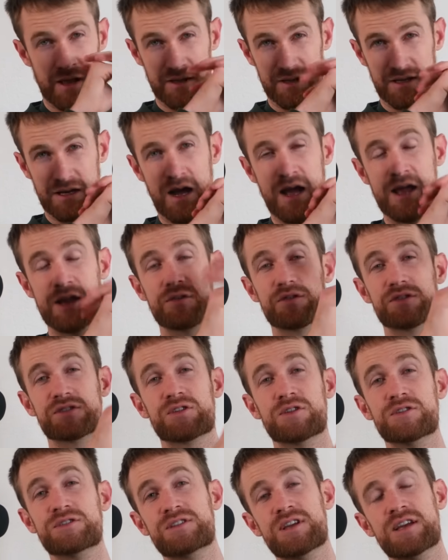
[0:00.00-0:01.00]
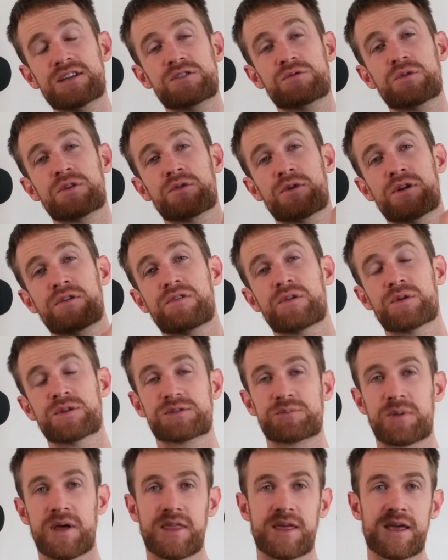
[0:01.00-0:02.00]
kind of associated with or influenced
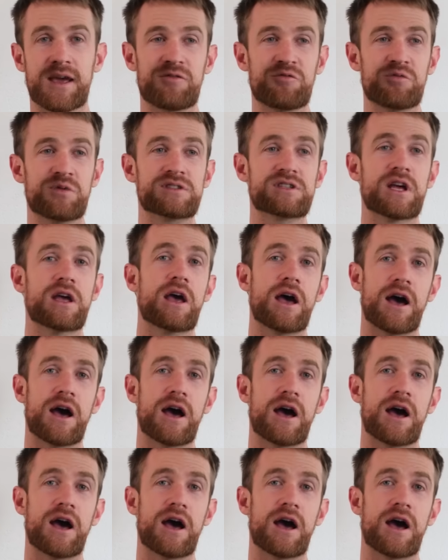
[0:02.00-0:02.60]
by the government.